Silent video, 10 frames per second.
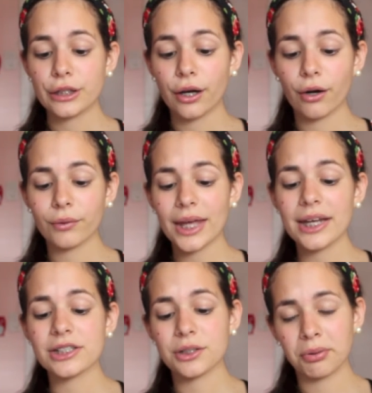so
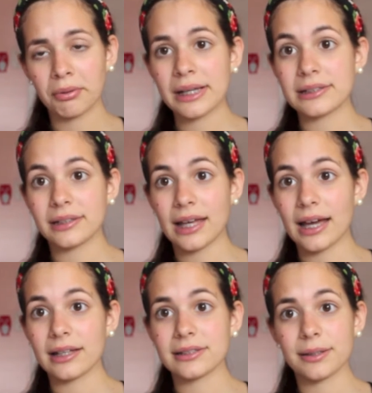that is crazy
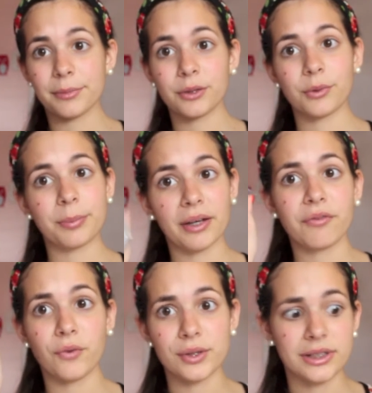that somebody would
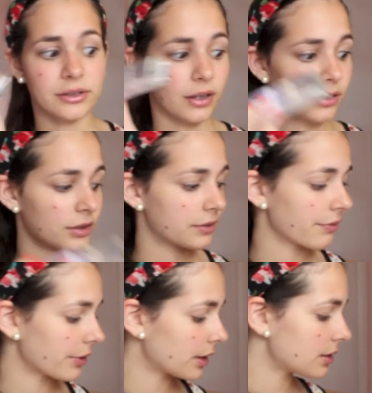pay $14
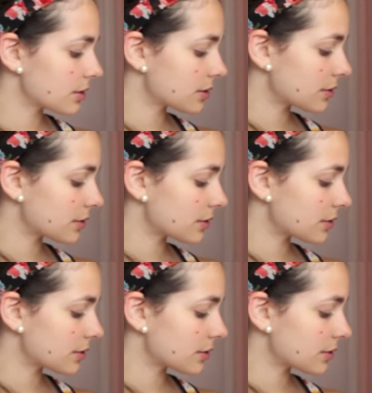for this.